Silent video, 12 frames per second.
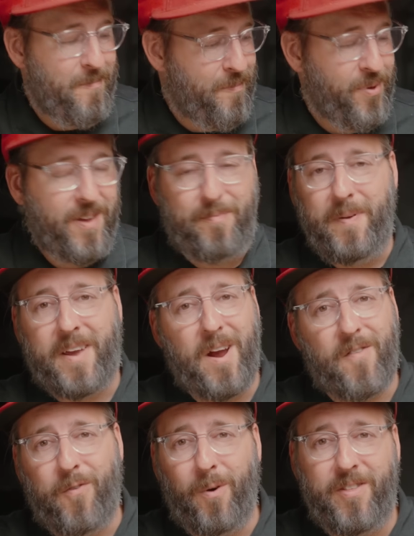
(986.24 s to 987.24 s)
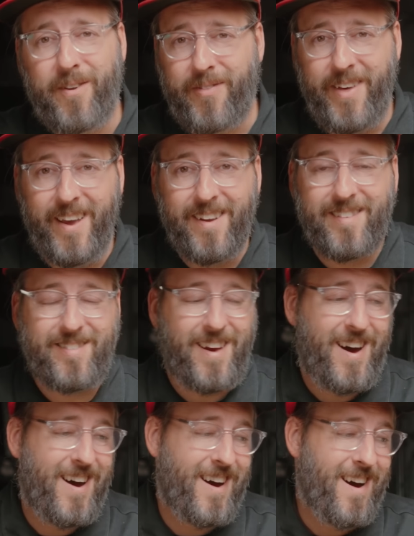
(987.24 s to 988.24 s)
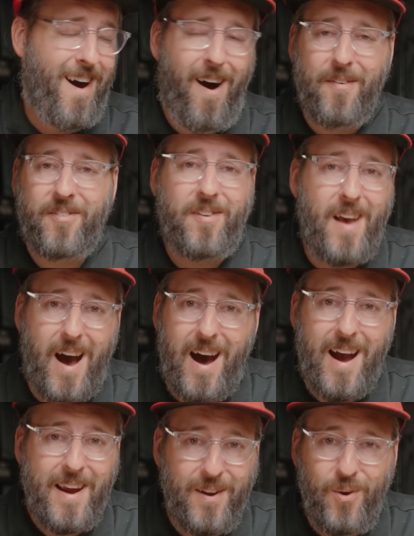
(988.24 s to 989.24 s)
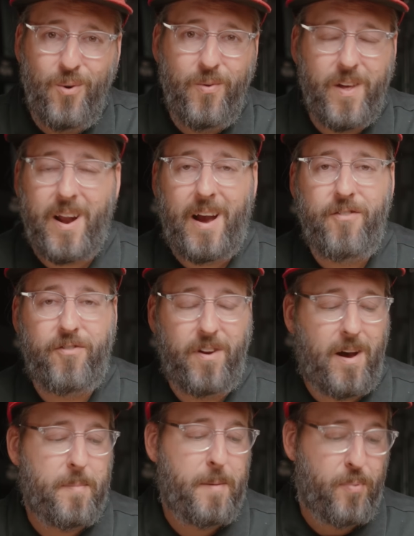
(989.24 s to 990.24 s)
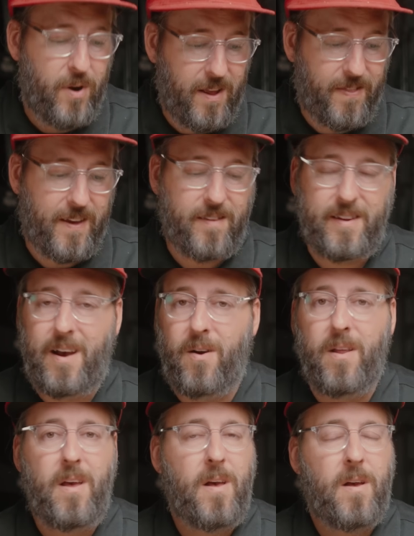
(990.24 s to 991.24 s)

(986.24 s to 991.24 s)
please be careful with your things. Obviously, I knew that I should not be putting things down.